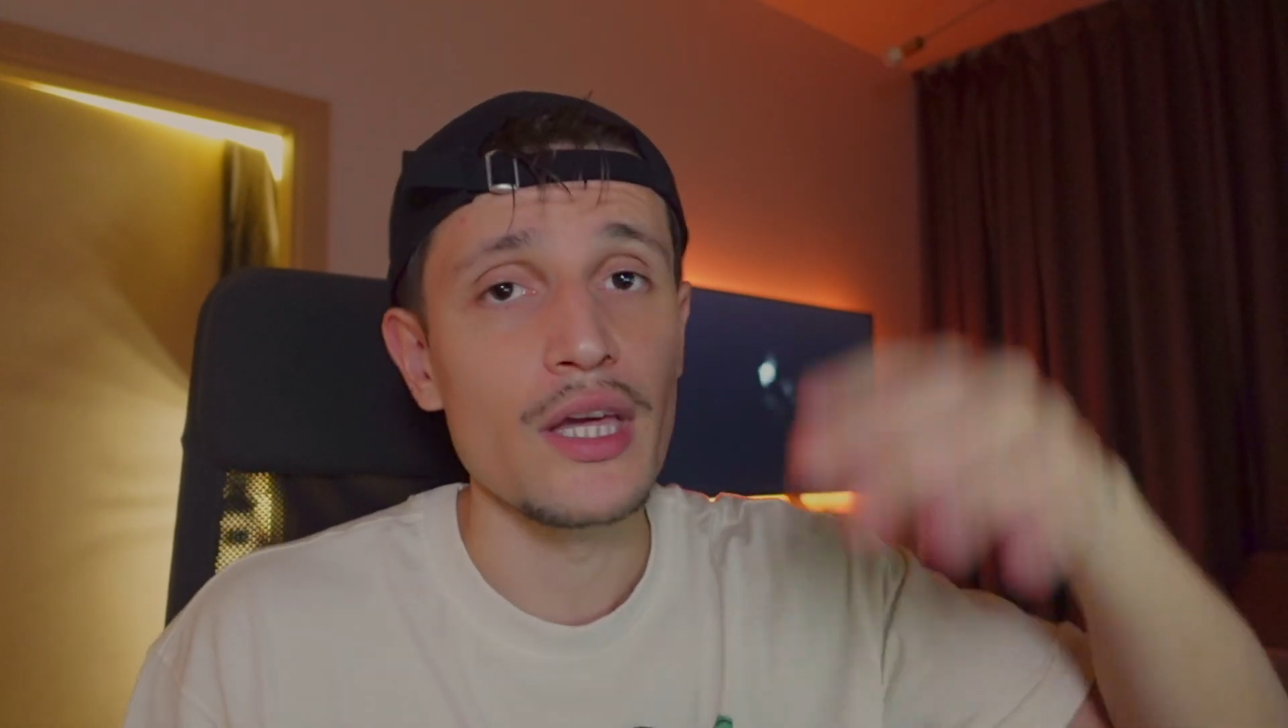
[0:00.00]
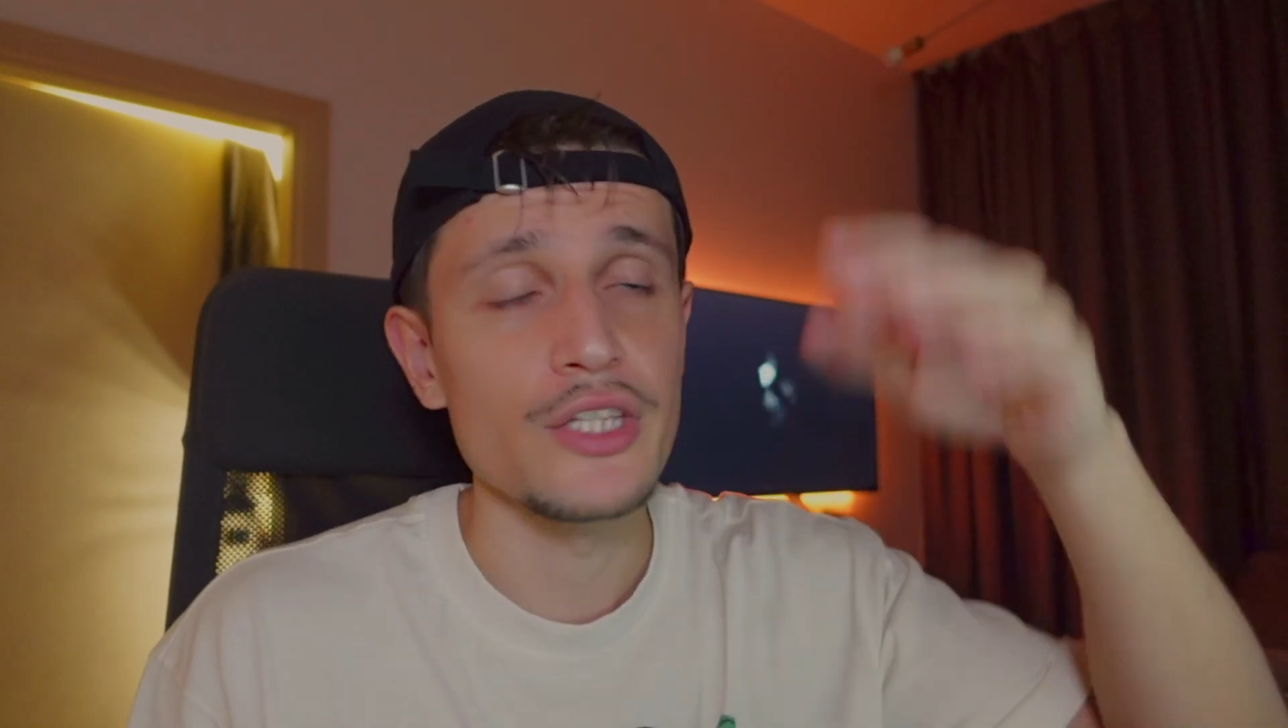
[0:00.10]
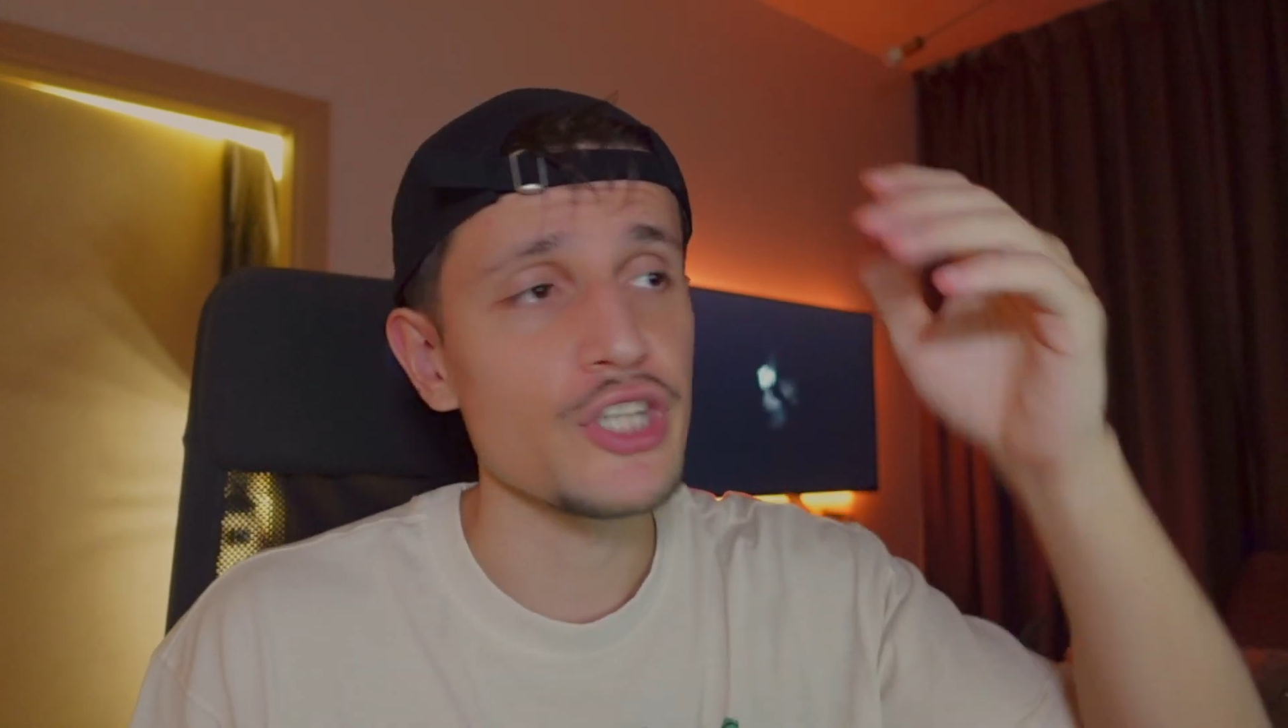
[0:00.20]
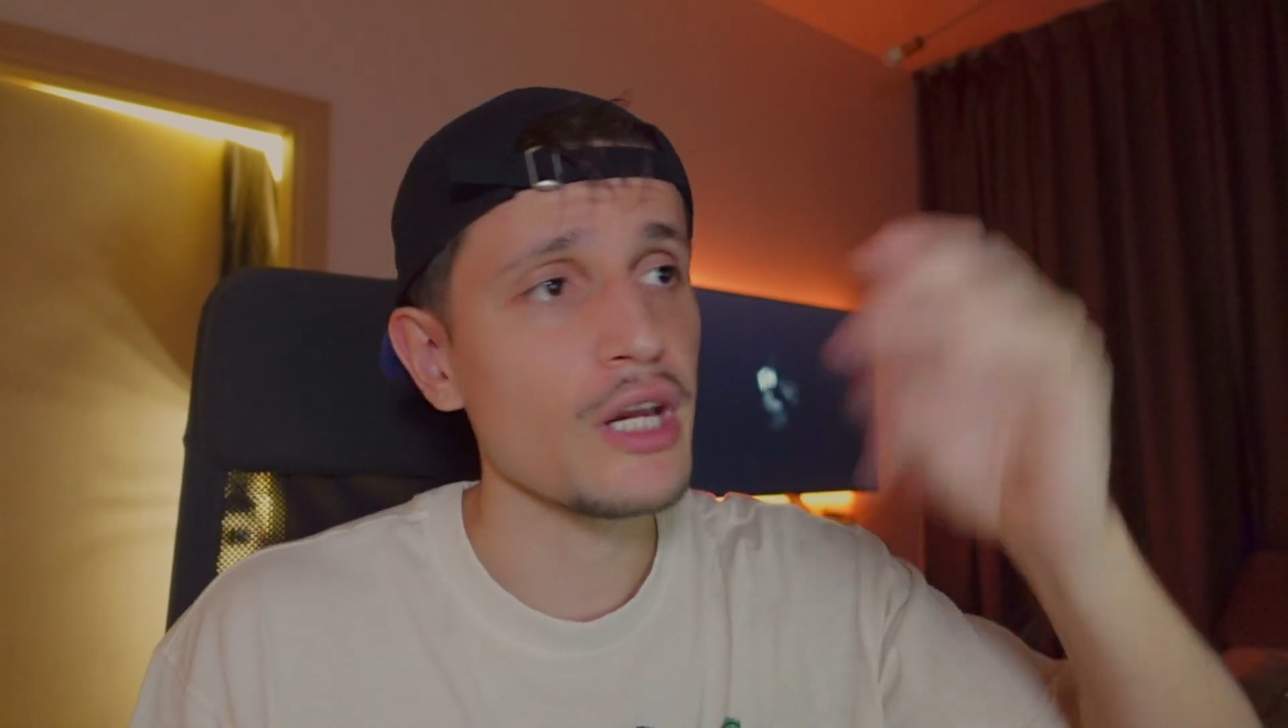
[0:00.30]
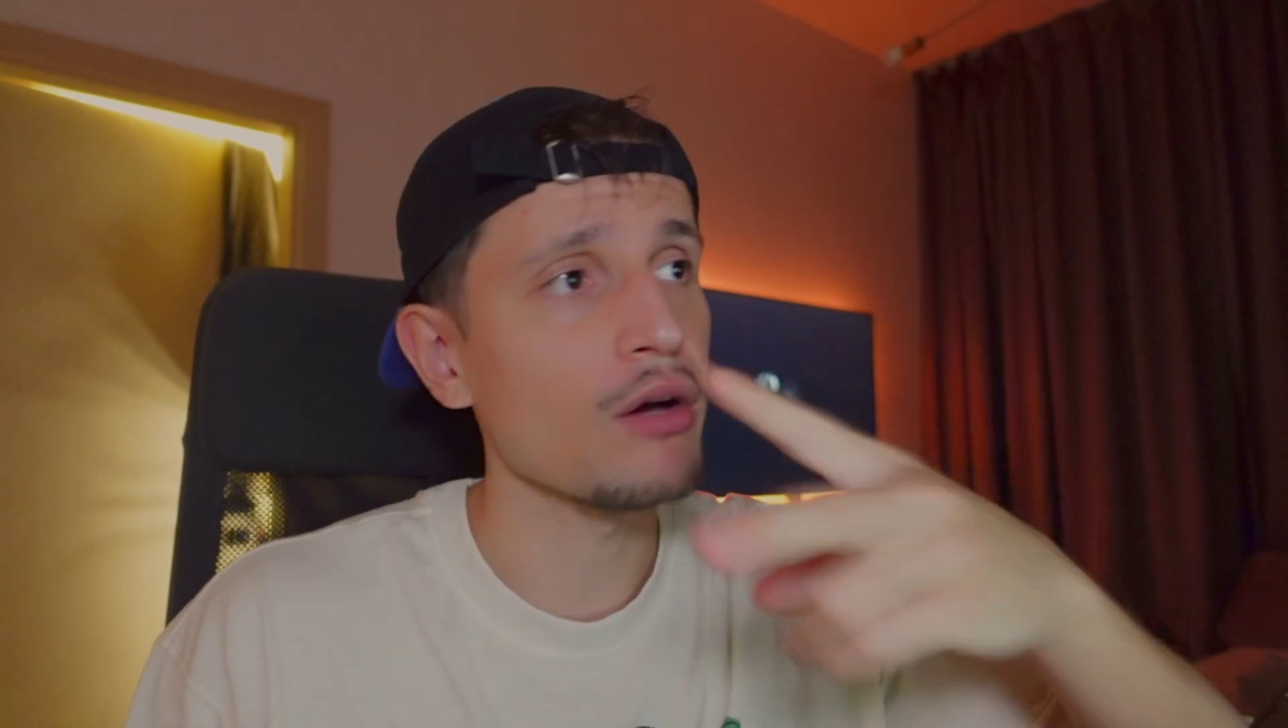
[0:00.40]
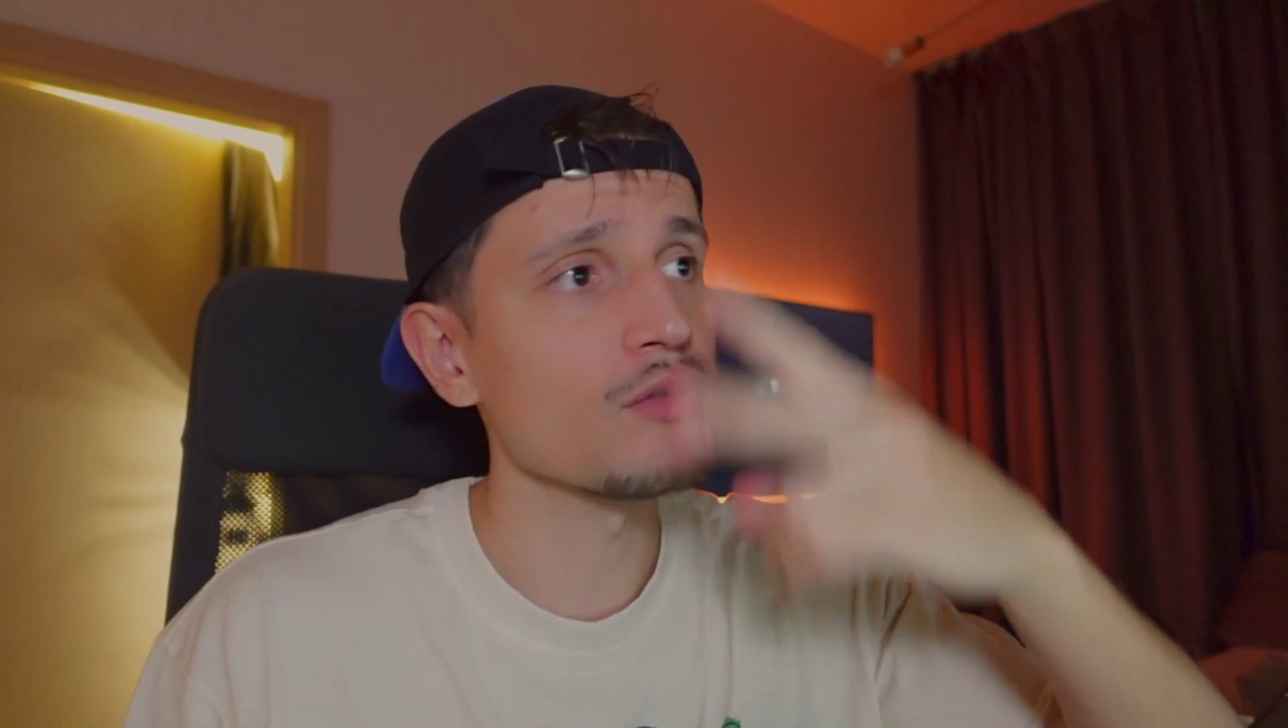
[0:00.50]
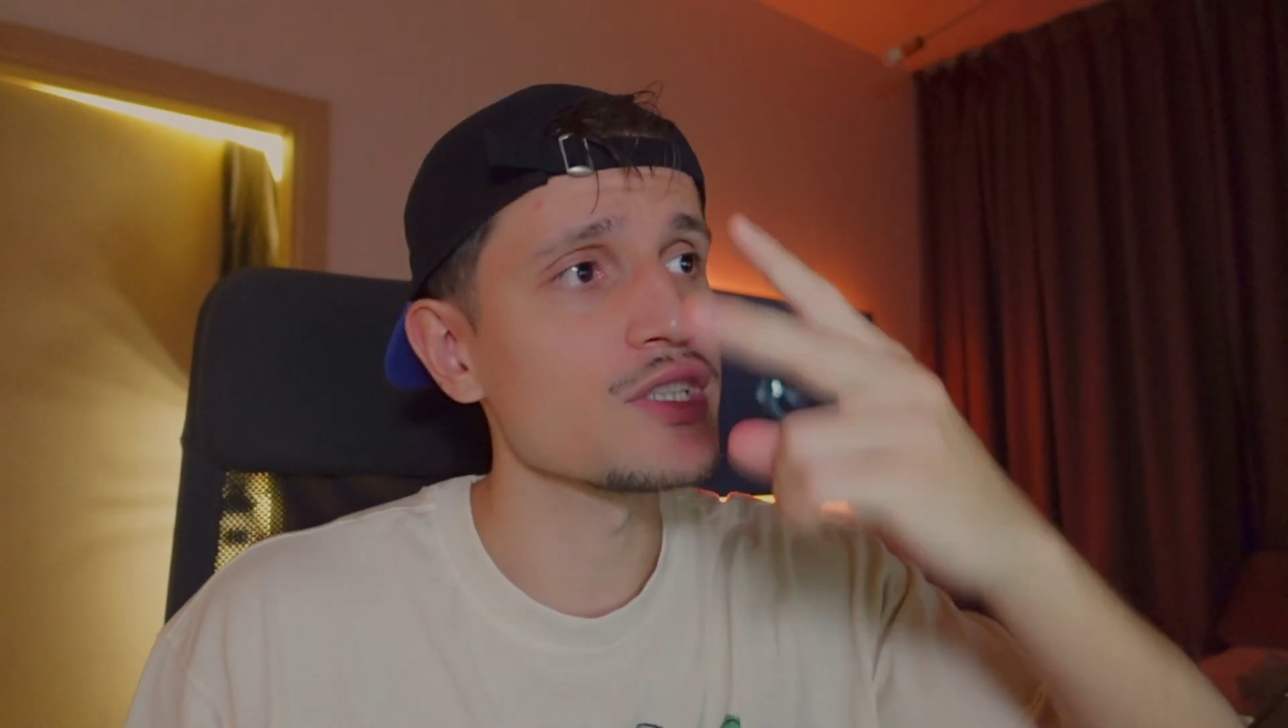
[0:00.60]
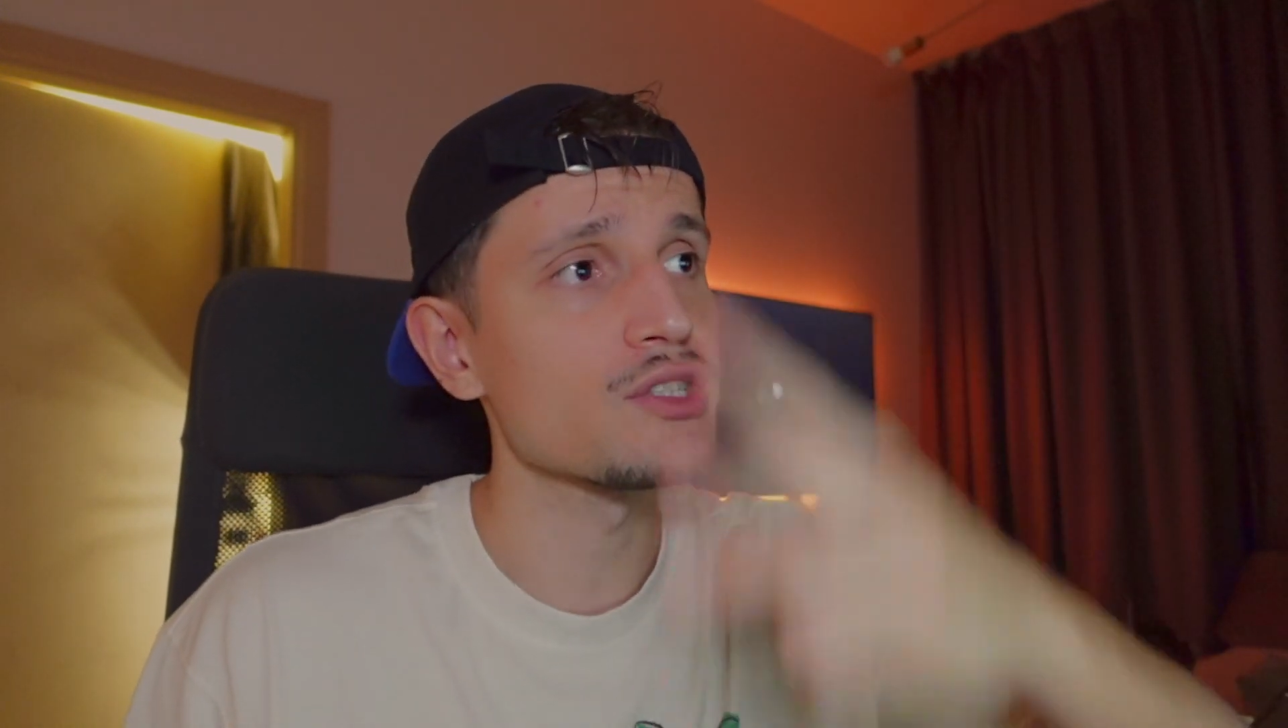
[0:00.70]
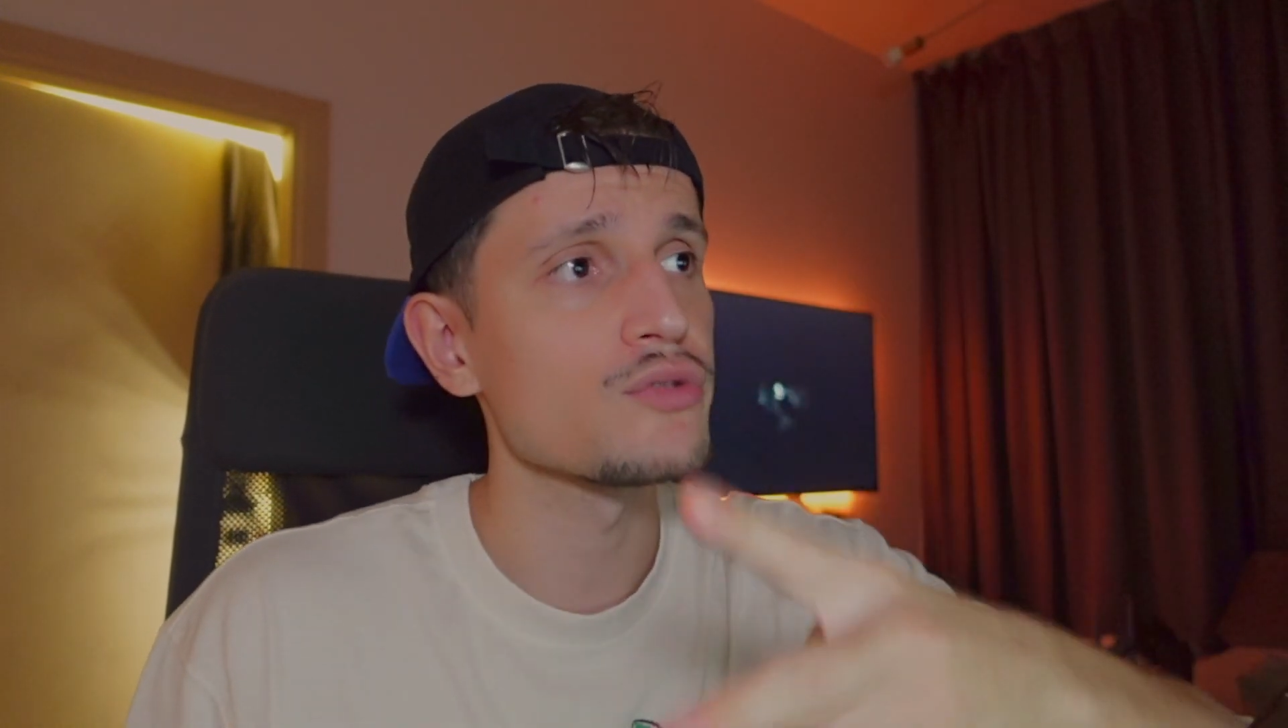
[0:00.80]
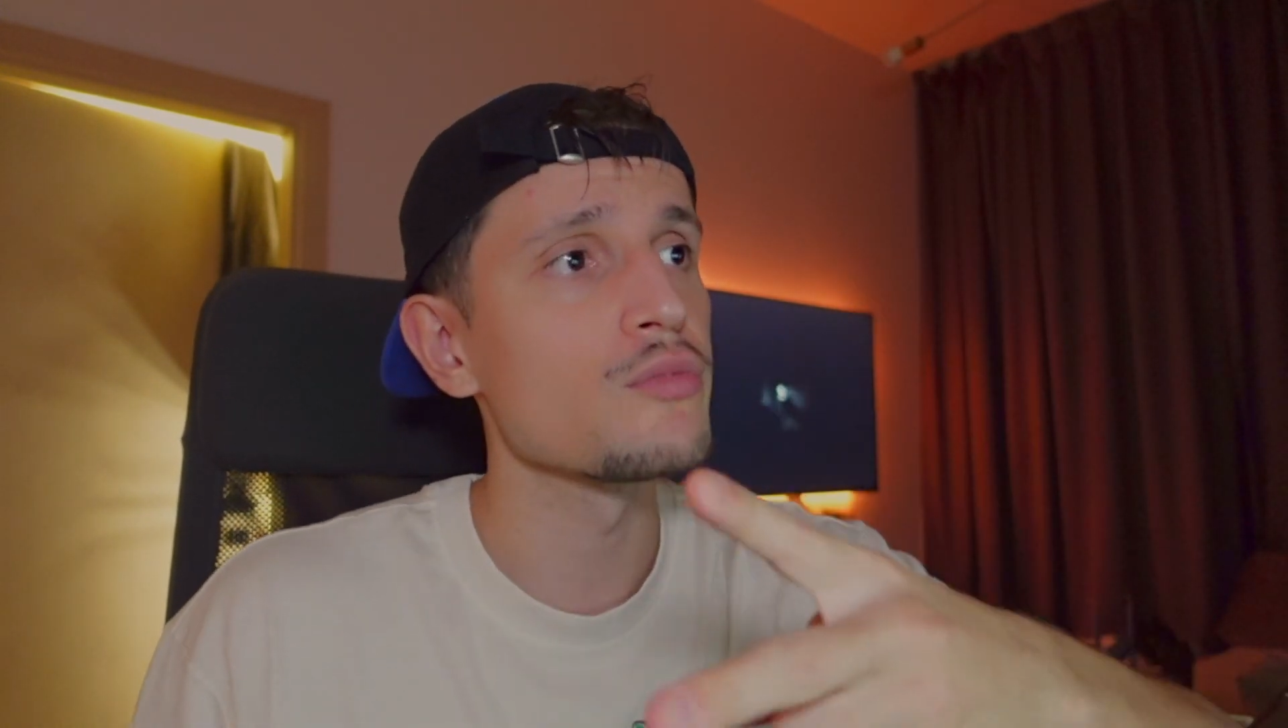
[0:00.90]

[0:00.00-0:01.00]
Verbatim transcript: check out these two